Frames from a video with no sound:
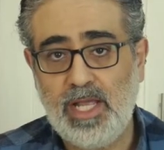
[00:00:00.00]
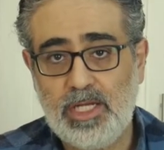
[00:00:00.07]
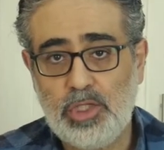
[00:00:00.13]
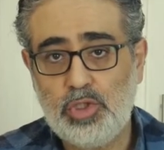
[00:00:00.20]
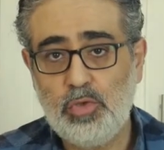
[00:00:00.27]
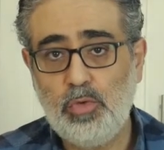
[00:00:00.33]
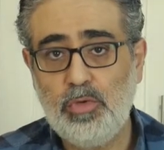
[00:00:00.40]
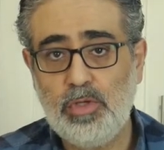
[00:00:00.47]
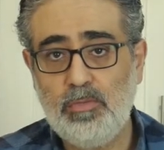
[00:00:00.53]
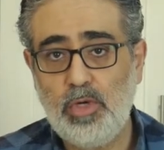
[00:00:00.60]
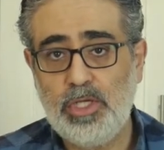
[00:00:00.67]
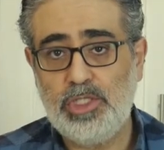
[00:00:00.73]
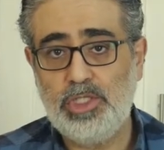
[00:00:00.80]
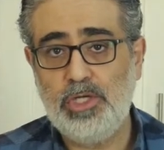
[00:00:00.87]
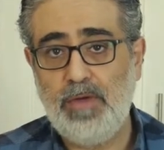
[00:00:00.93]
it drew the
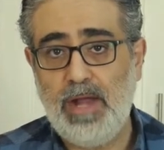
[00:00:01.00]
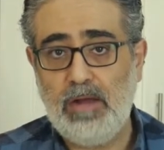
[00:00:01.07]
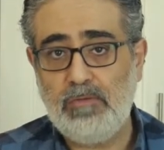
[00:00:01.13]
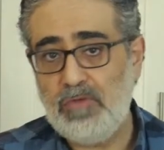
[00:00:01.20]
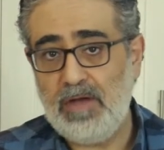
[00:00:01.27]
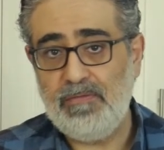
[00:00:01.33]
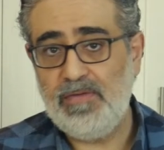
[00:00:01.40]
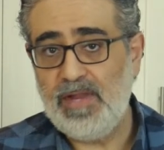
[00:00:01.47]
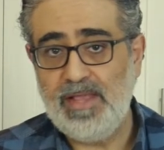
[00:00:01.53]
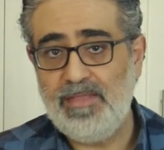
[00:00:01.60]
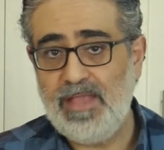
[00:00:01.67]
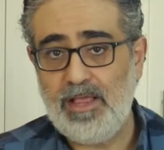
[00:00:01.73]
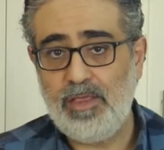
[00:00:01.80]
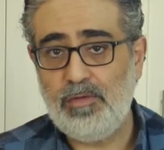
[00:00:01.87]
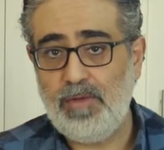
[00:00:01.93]
moisture out roughly in
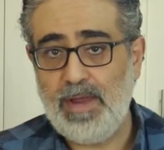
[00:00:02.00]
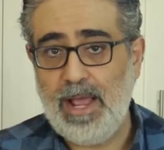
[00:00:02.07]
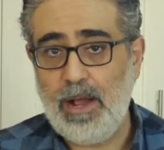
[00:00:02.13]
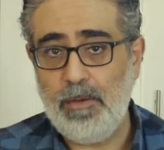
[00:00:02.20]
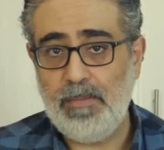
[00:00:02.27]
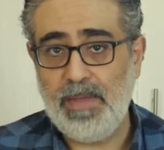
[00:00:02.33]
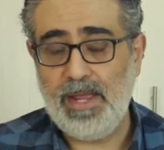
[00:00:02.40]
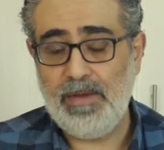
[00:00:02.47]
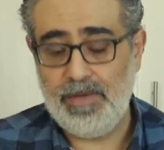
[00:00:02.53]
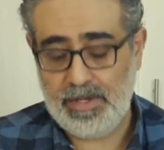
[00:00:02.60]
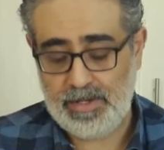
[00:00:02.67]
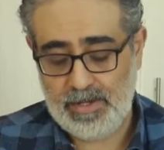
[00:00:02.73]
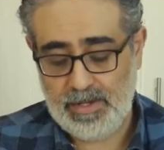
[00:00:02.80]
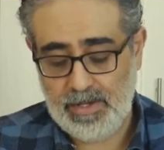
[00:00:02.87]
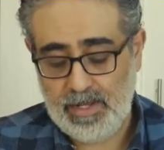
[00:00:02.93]
that 3 hour
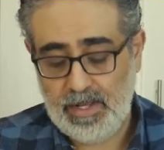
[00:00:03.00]
period.